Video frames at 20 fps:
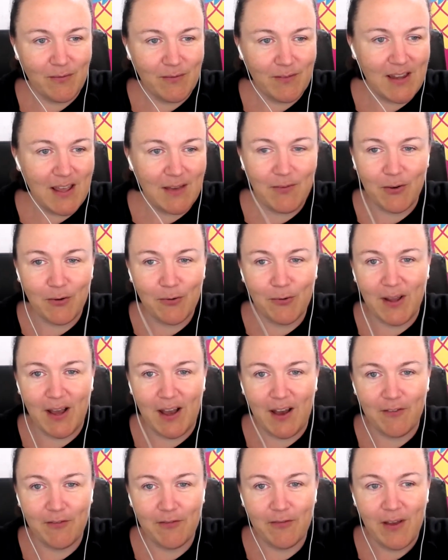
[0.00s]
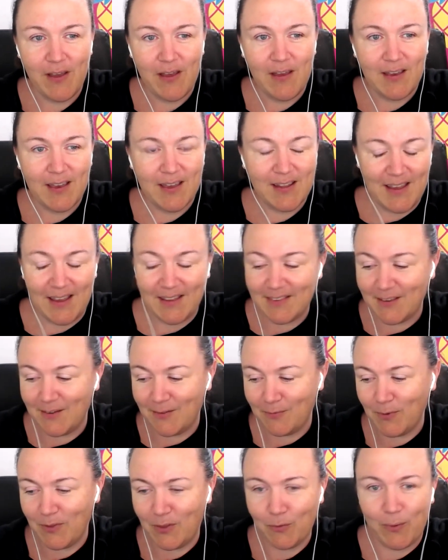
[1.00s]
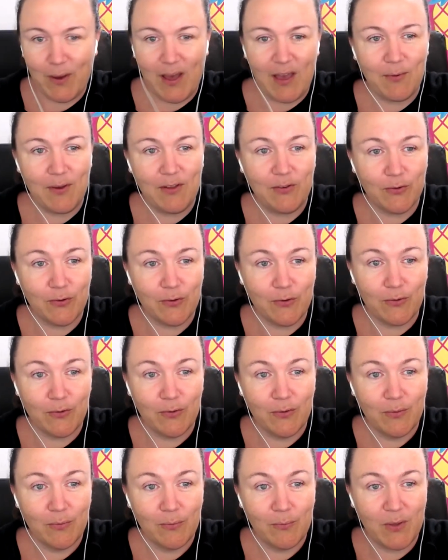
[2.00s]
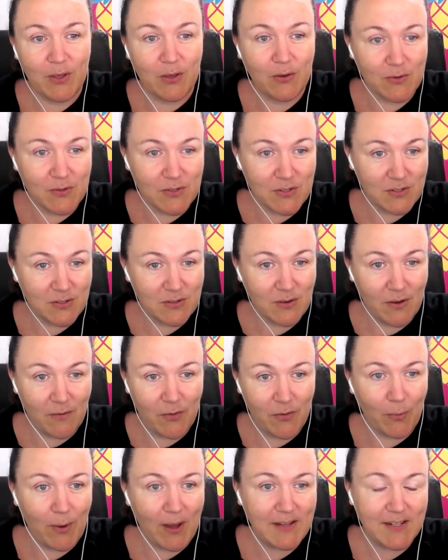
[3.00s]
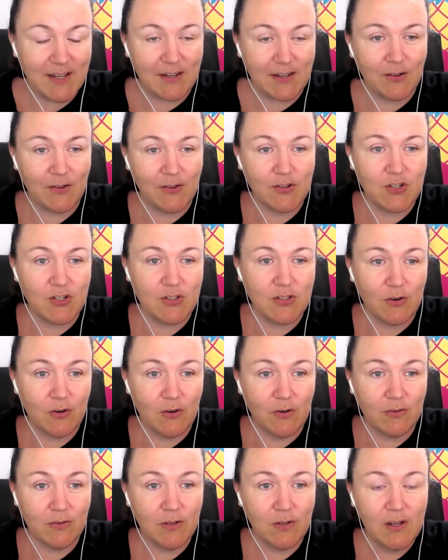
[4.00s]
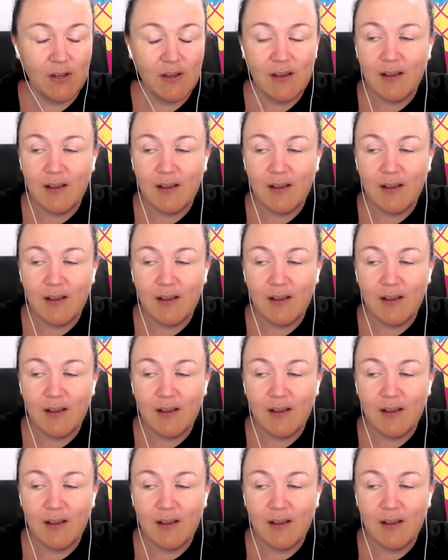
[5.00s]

never could have connected with the way we do because of the way technology's gone.